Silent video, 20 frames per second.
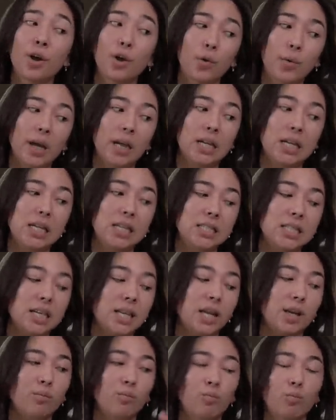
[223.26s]
quick and
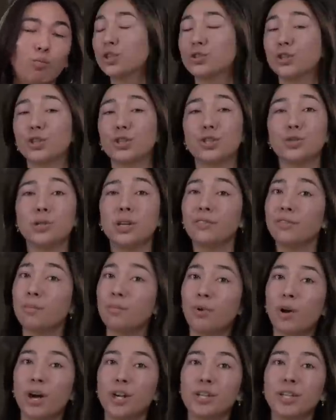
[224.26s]
easy. So the two different
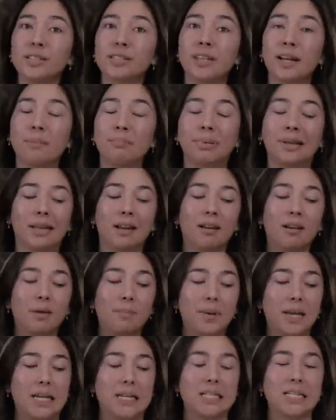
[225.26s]
projects that I'm planning on
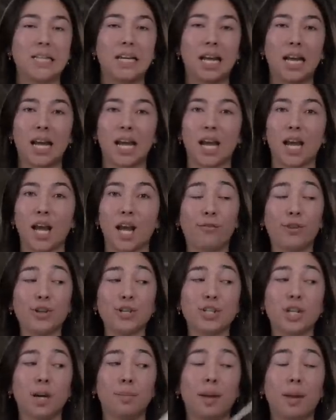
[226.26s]
making today,
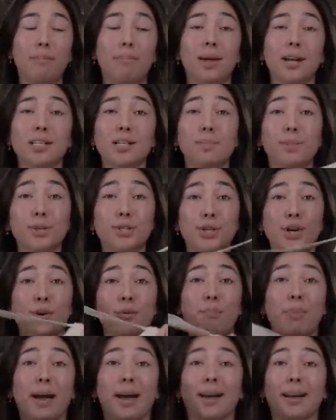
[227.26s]
first up, I picked up a tote
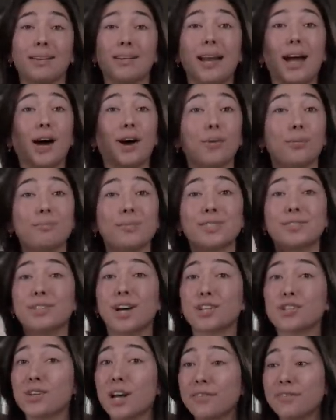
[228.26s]
bag. Now, it's
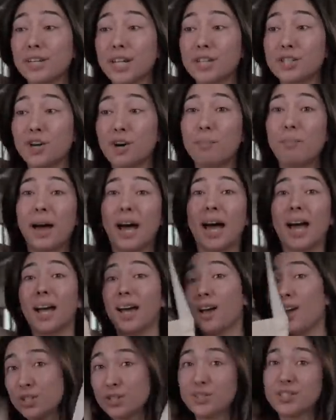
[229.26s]
not your everyday tote
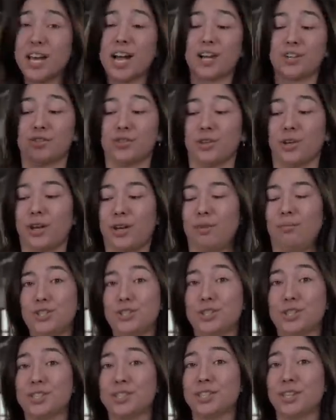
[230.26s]
bag. She's actually, she's
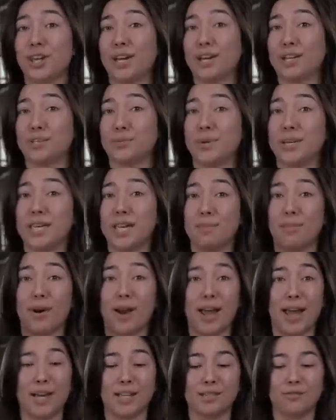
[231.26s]
a sling so we can keep our
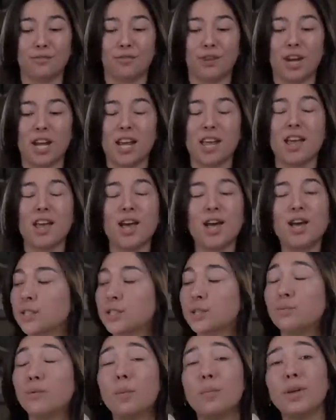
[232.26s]
hands free.
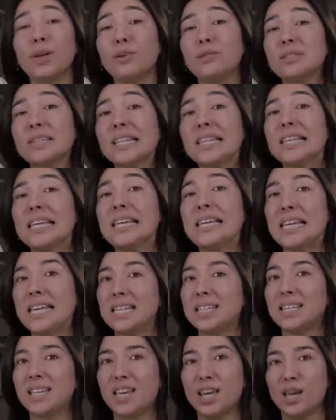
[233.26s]
So we'll be using the
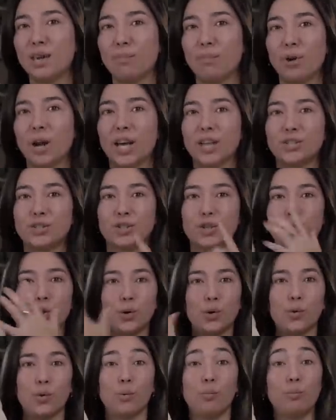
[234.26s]
Easy Heat Press
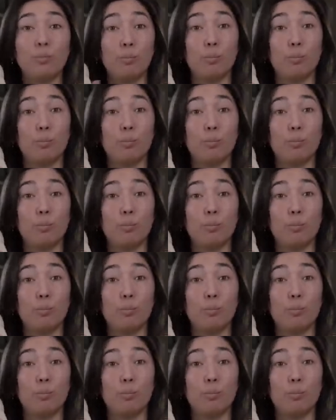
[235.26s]
to